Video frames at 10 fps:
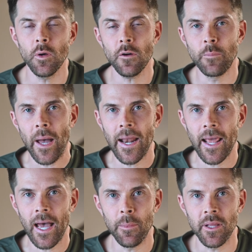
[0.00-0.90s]
you have bad
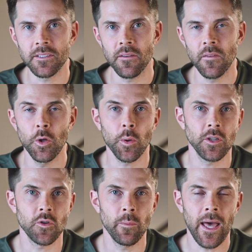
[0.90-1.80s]
habits, then you can
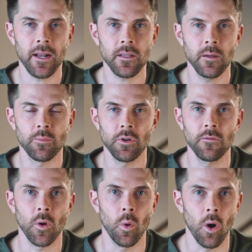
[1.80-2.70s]
dramatically
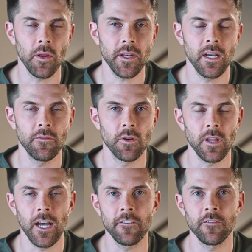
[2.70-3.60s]
improve the quality of your
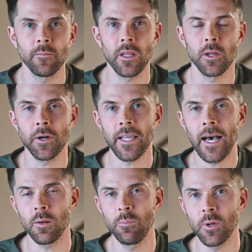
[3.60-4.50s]
life by learning
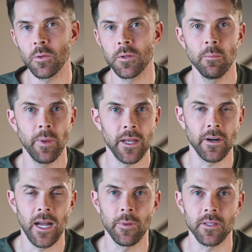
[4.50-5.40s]
how to build better
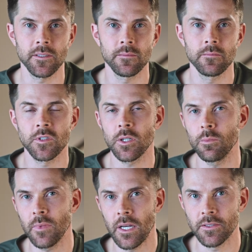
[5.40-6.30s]
habits. So
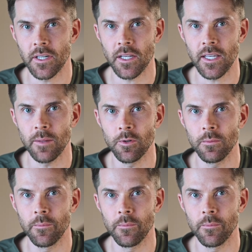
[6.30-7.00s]
here's an example.